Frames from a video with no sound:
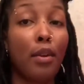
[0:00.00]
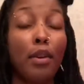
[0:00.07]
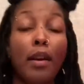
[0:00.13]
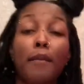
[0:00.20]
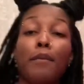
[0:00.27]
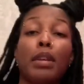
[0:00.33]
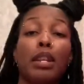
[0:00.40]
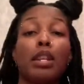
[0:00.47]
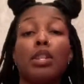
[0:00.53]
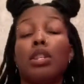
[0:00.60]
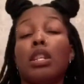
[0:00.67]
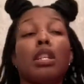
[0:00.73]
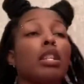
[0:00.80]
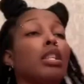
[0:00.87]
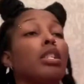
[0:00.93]
I'm finna
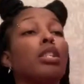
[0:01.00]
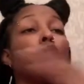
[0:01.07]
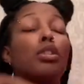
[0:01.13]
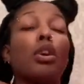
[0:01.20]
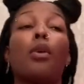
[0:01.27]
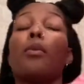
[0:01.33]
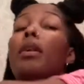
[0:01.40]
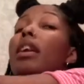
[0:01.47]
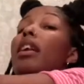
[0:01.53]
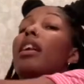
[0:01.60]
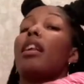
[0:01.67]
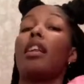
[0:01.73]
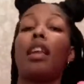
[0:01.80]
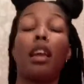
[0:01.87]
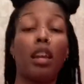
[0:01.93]
just go
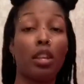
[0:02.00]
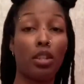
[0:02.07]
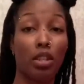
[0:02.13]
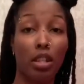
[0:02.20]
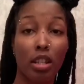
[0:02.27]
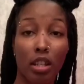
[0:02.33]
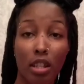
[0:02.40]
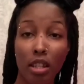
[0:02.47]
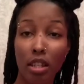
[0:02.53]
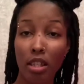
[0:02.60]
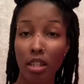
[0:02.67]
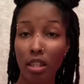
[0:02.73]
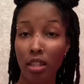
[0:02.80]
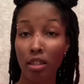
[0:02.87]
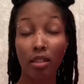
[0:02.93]
in and just
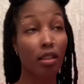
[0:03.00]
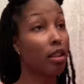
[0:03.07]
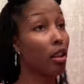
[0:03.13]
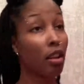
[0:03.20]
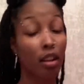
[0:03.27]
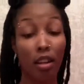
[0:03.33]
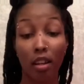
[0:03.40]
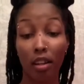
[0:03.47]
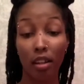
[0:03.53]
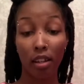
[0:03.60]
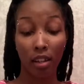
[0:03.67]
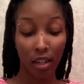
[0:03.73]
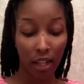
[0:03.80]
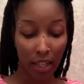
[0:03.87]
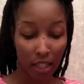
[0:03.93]

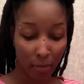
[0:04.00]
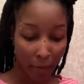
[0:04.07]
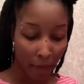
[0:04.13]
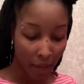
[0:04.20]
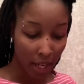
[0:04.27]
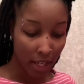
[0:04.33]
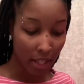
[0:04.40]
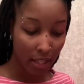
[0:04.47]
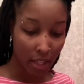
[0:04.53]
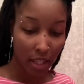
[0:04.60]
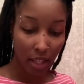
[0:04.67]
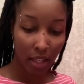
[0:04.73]
cleanse my face.